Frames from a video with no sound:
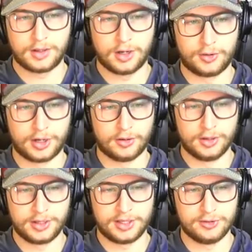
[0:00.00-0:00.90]
Oh, no.
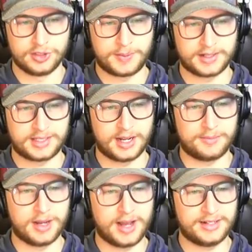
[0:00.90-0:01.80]
Hughes picks it
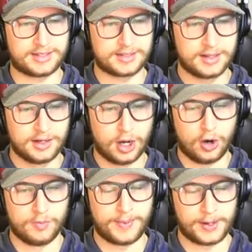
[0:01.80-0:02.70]
up. Nice.
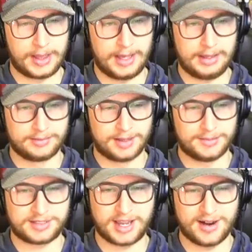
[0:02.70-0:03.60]
Oh, but,
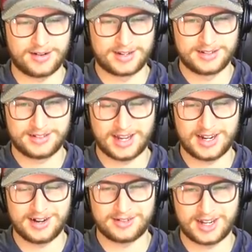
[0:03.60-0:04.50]
I'm scared. Get
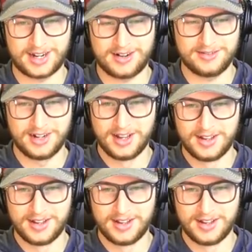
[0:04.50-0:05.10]
it out. Get it out.